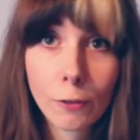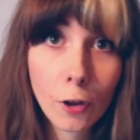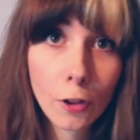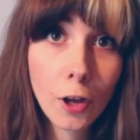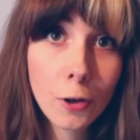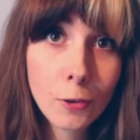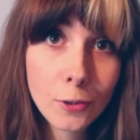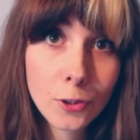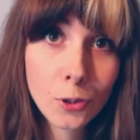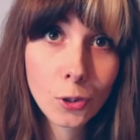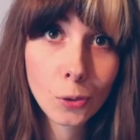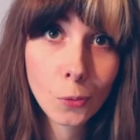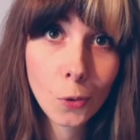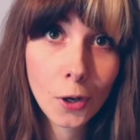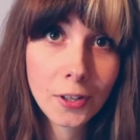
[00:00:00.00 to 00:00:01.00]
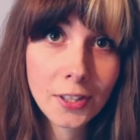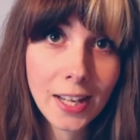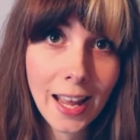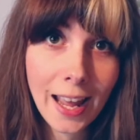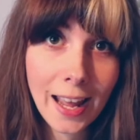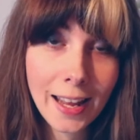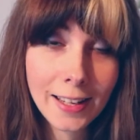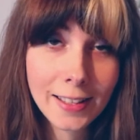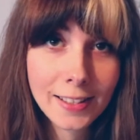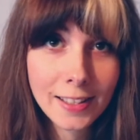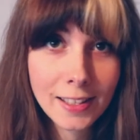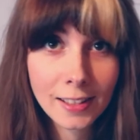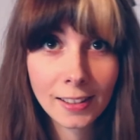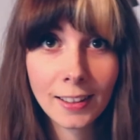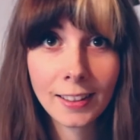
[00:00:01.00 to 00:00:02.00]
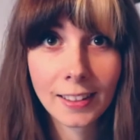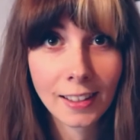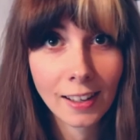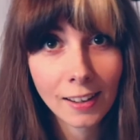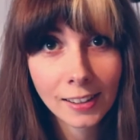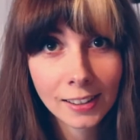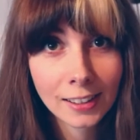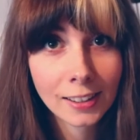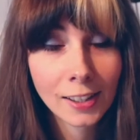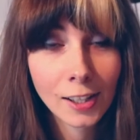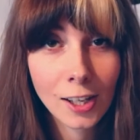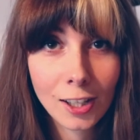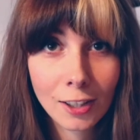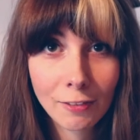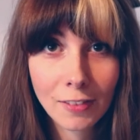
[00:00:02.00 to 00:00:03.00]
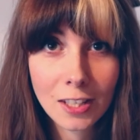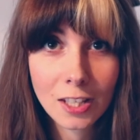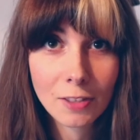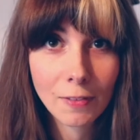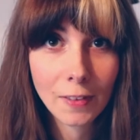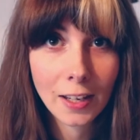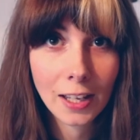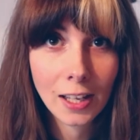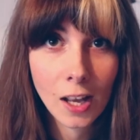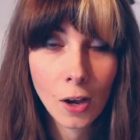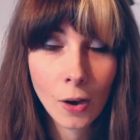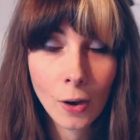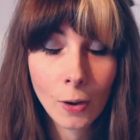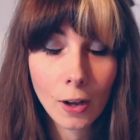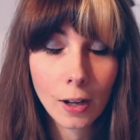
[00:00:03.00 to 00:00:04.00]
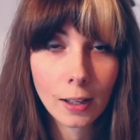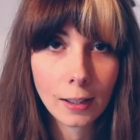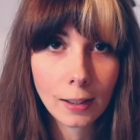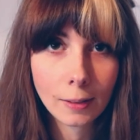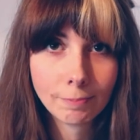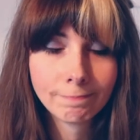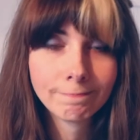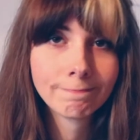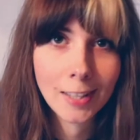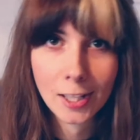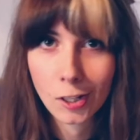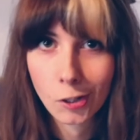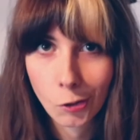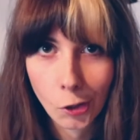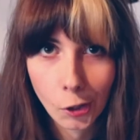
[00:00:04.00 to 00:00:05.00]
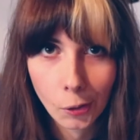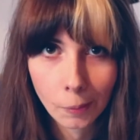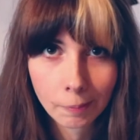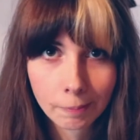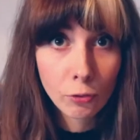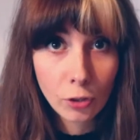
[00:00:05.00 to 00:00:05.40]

For those who want a TLDR of this video, here you go.